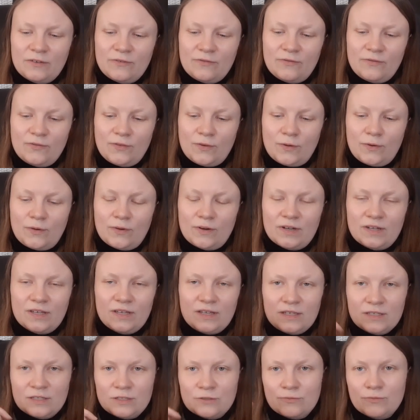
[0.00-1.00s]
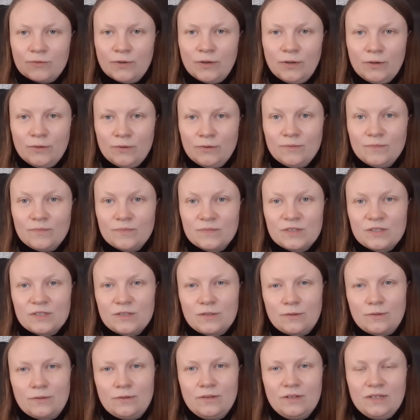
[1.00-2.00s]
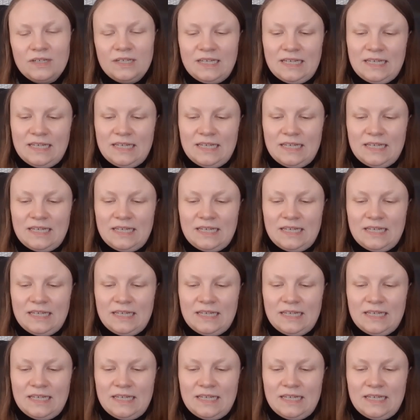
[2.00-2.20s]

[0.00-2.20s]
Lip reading: for each row, so